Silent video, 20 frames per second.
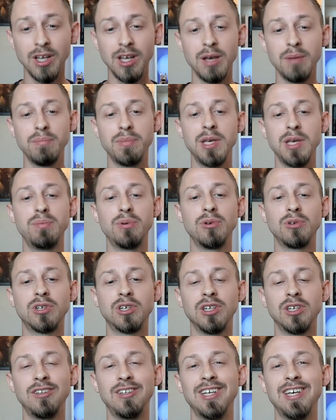people
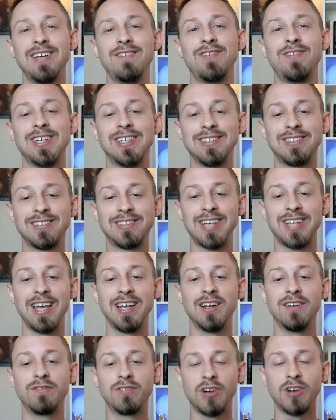could live in a
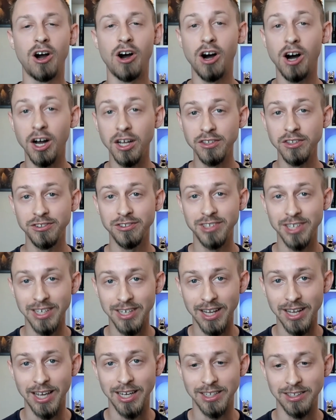state of
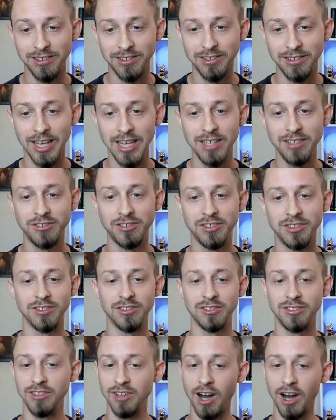constant
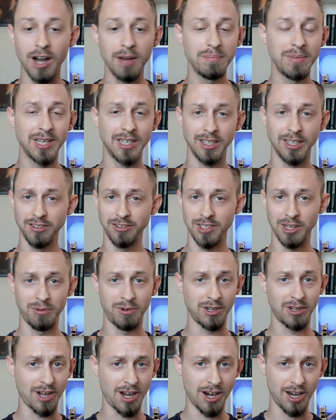ecstasis, not because they
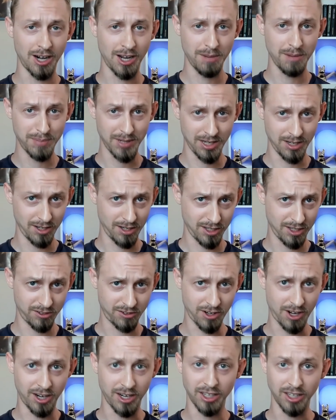were caught up in an
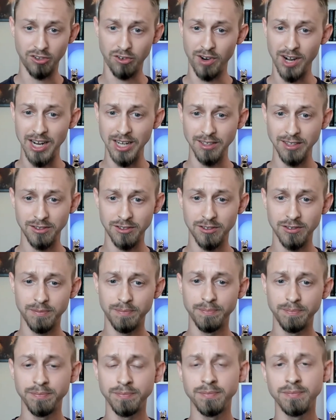exotic trance,
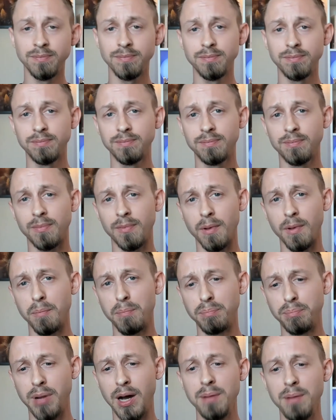
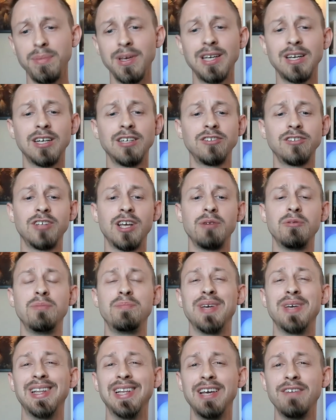but because they would
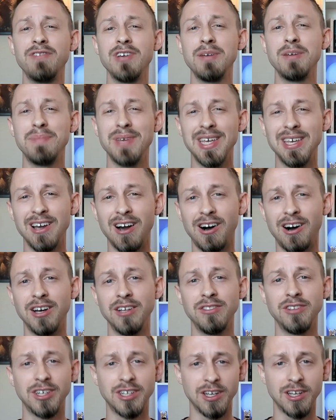be living
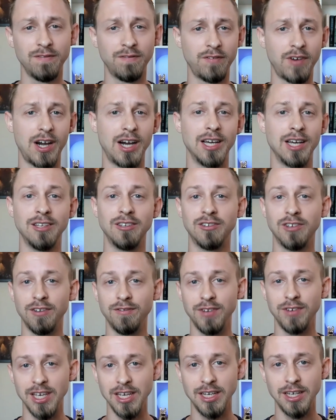beyond the confines
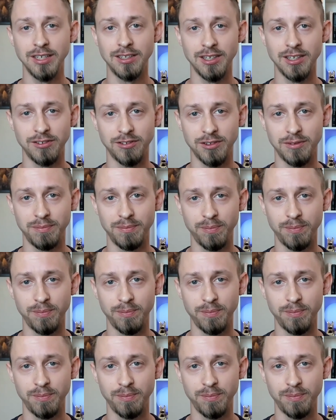of egotism.